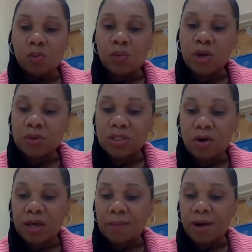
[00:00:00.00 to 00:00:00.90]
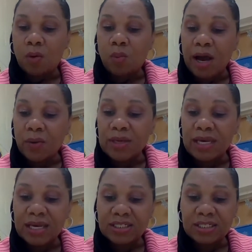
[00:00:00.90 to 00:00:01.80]
We were talking about why we
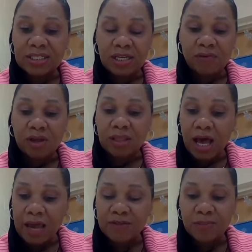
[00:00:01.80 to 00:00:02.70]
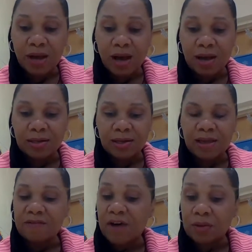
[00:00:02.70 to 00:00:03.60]
can't just leave our lives behind
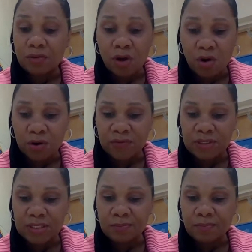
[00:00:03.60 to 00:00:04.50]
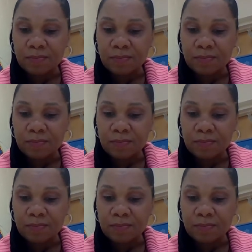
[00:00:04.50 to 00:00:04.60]
and follow the harvest.